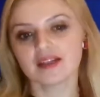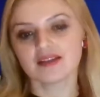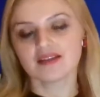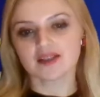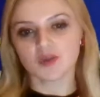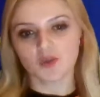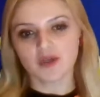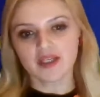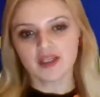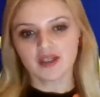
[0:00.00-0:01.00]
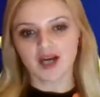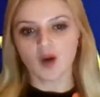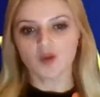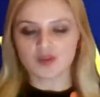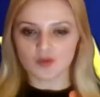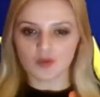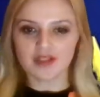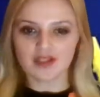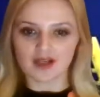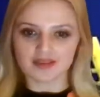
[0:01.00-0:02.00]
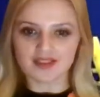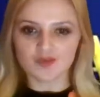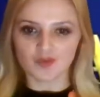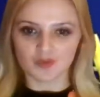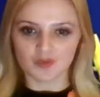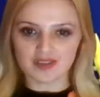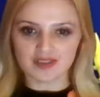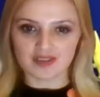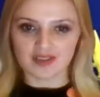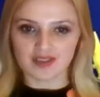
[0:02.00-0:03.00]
in that way, how is going at this moment,